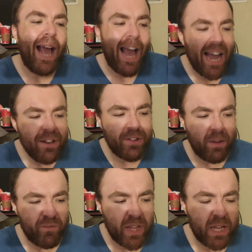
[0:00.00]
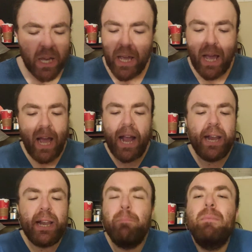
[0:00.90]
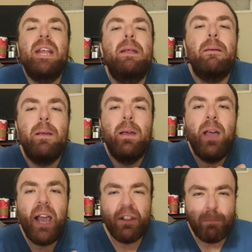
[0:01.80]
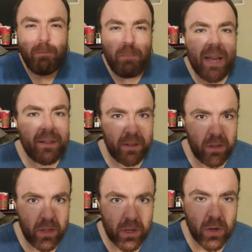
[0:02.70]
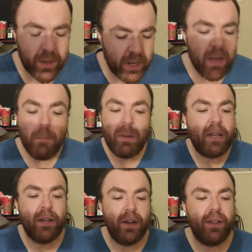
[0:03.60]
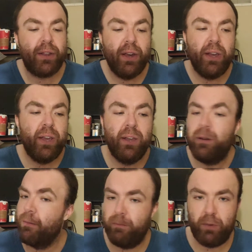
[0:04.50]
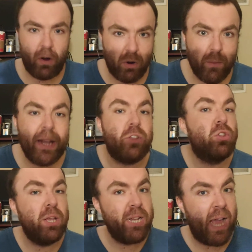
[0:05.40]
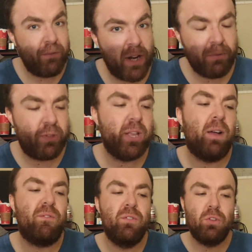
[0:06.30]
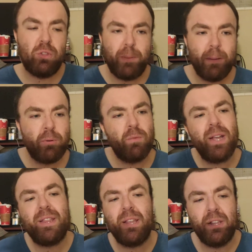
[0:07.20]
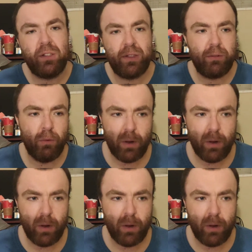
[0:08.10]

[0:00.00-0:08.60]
had something and they made it as best as you could because ROH didn't have enough stuff. New Japan Pro Wrestling's